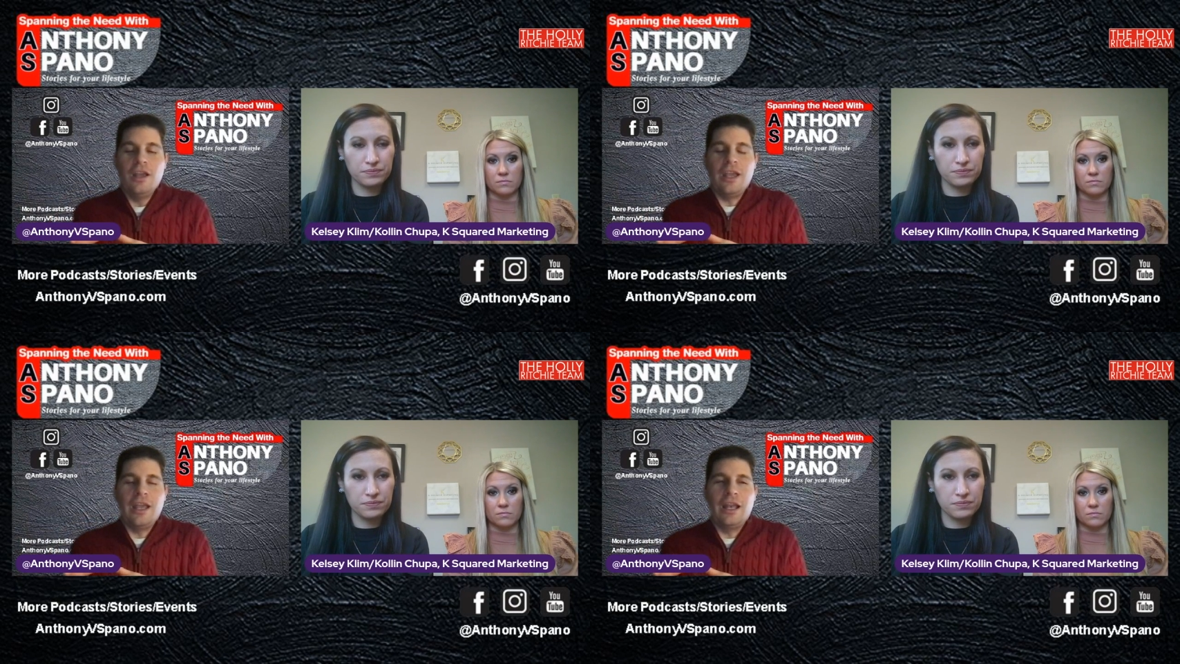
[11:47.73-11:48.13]

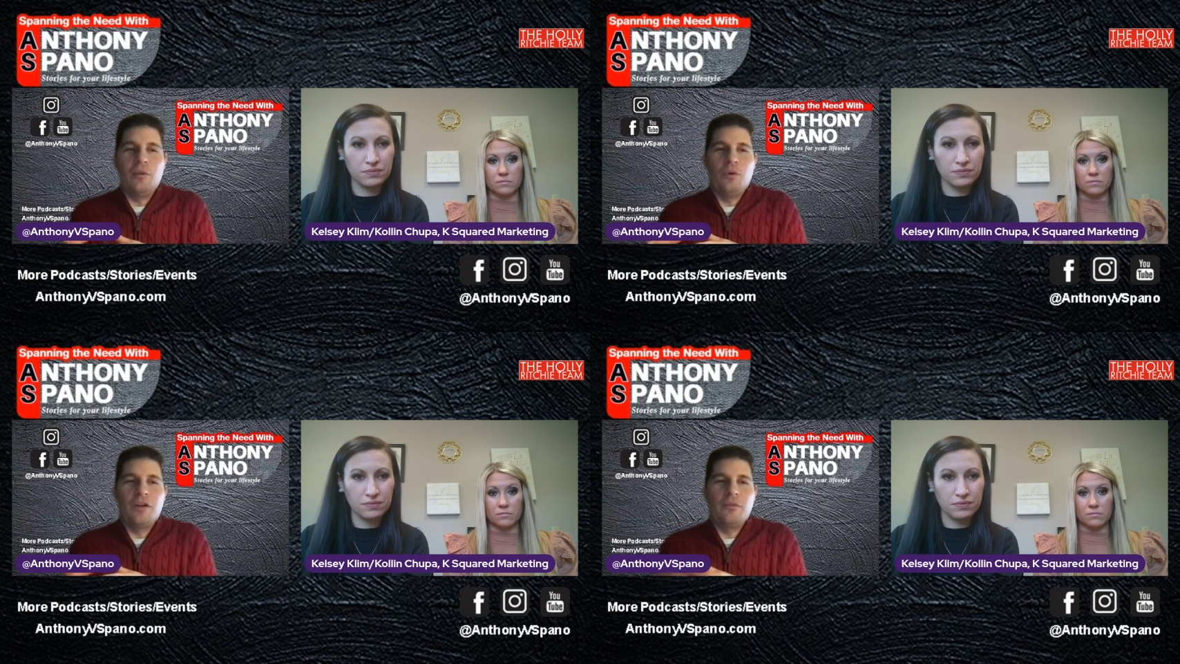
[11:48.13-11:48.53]

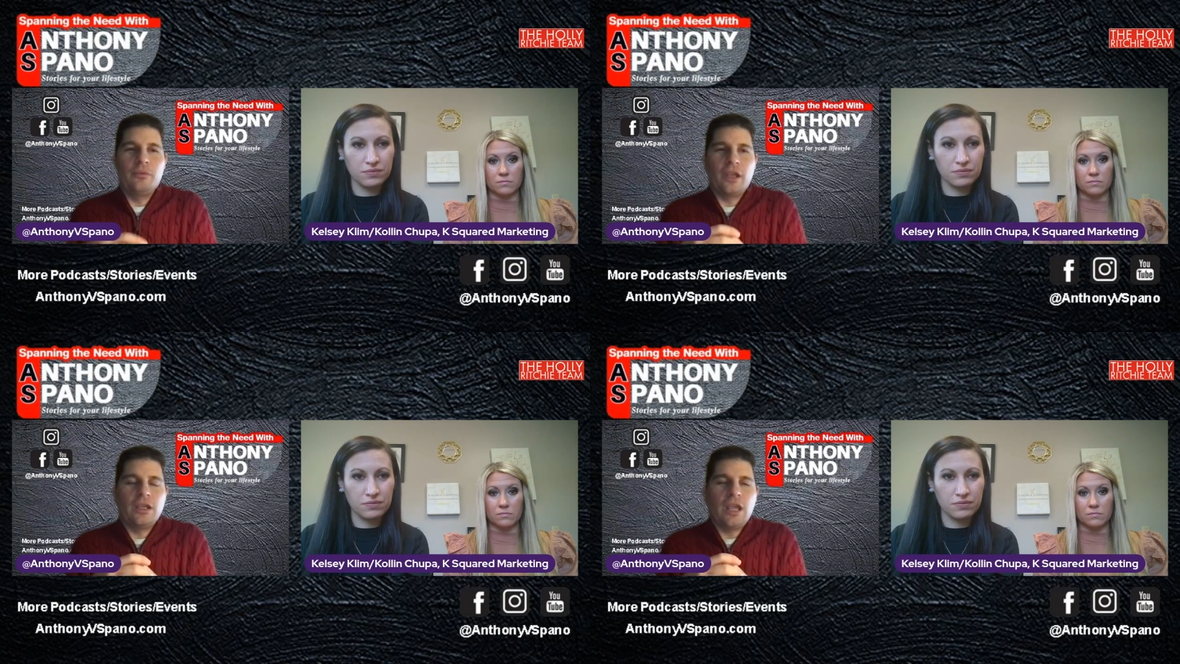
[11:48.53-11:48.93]
Speaker 1: And one of them
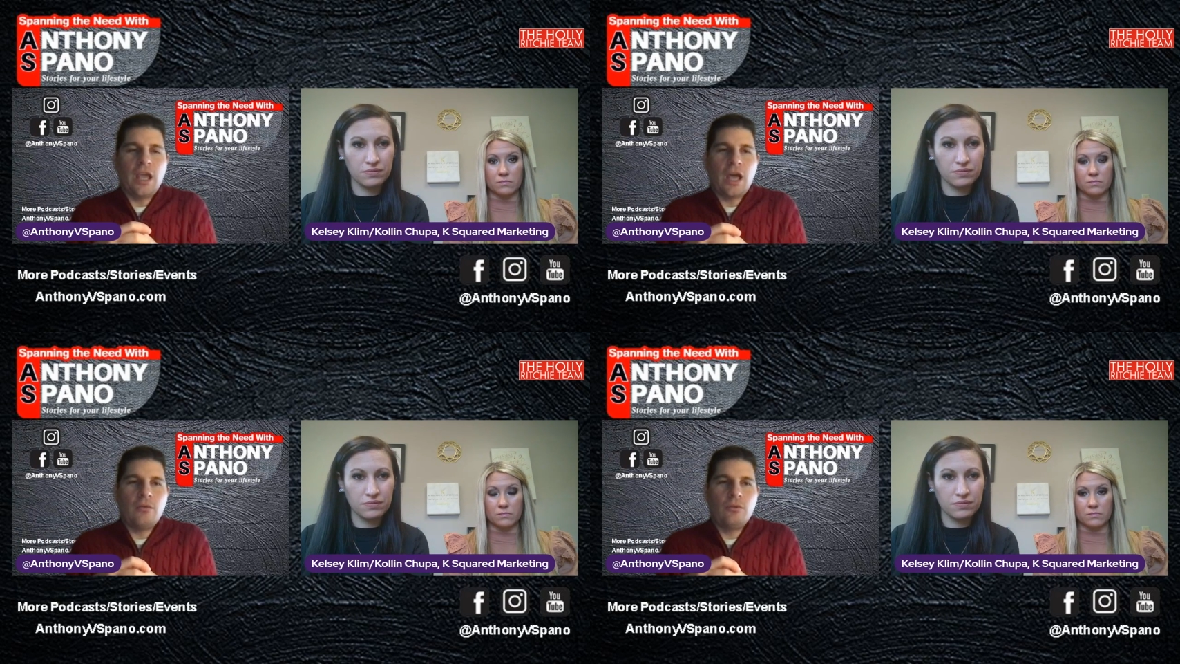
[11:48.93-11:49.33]
was like,
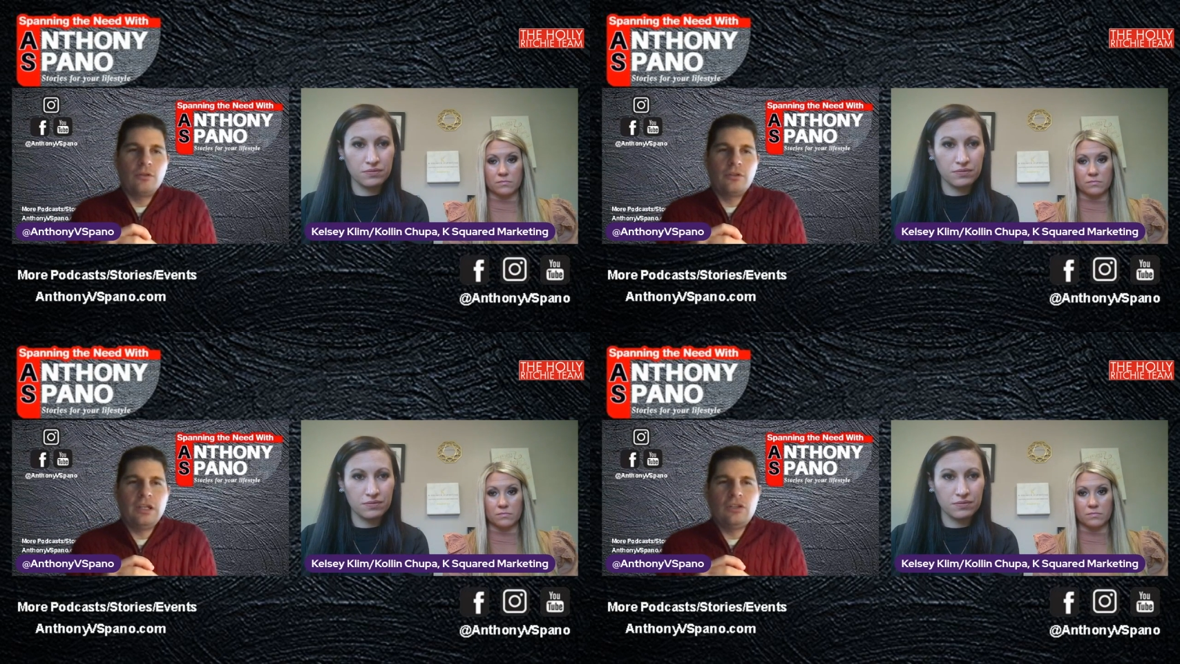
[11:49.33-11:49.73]
"Yeah,
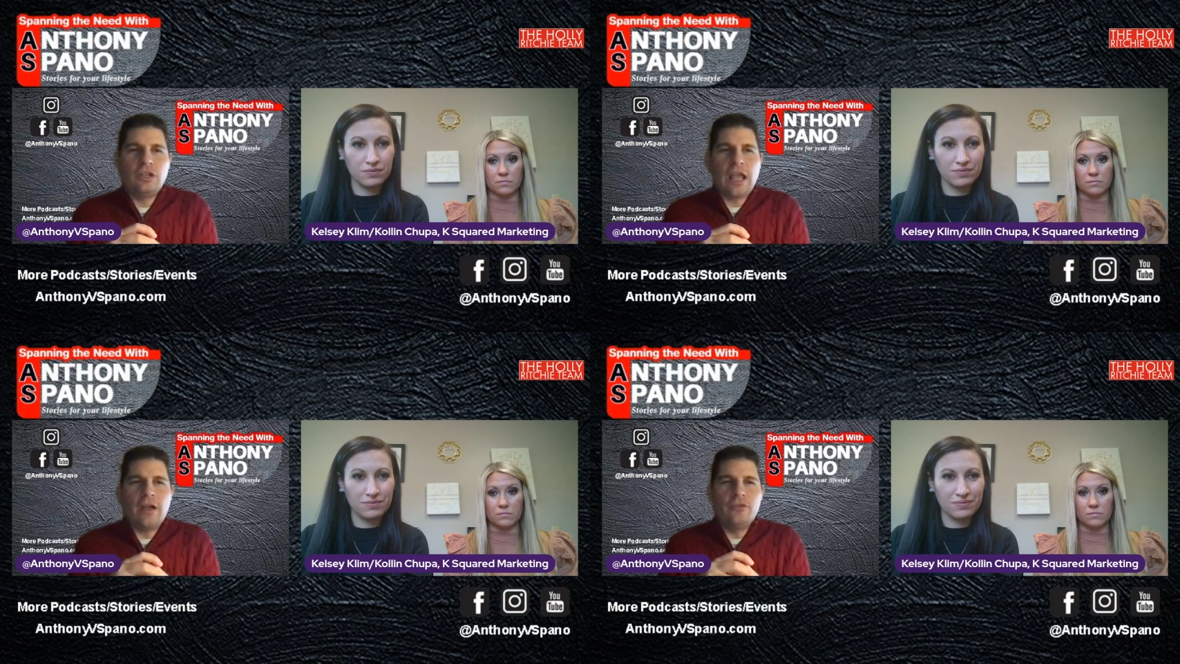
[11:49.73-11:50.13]
we're
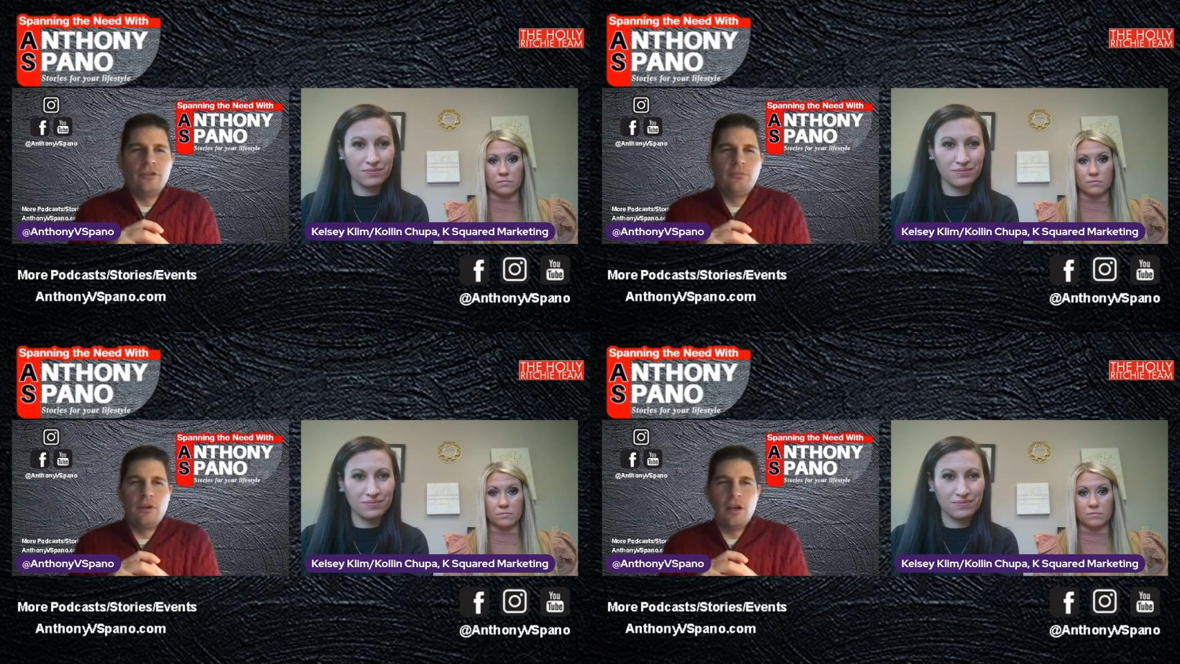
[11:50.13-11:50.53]
teaching
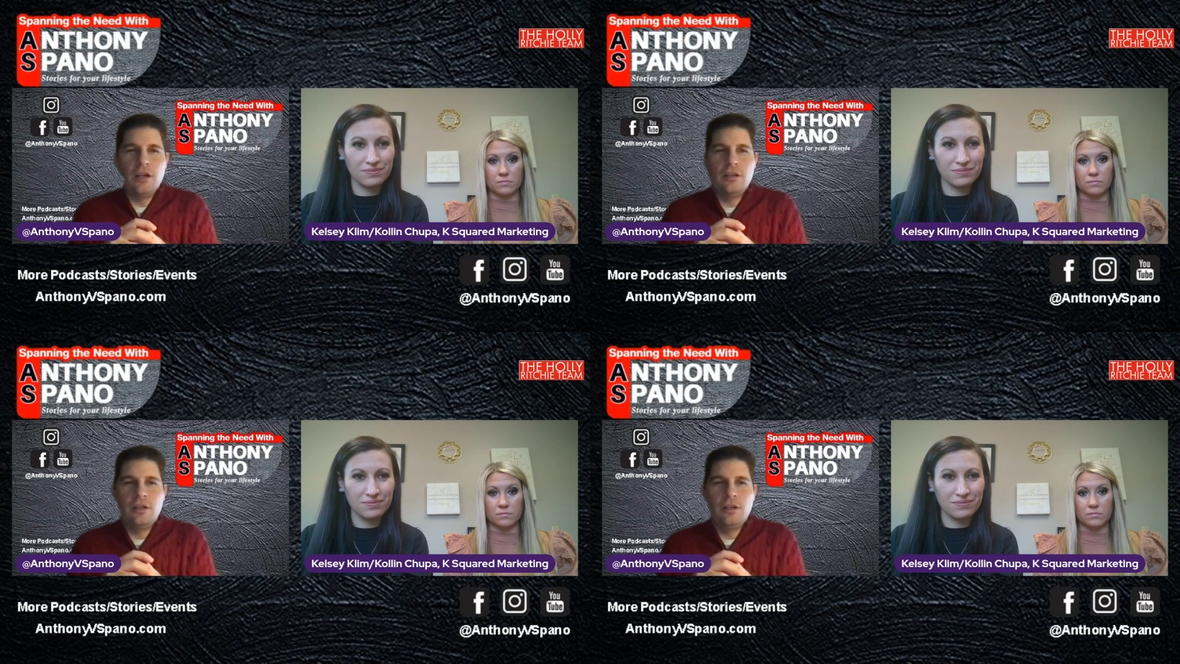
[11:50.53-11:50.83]
algebra,"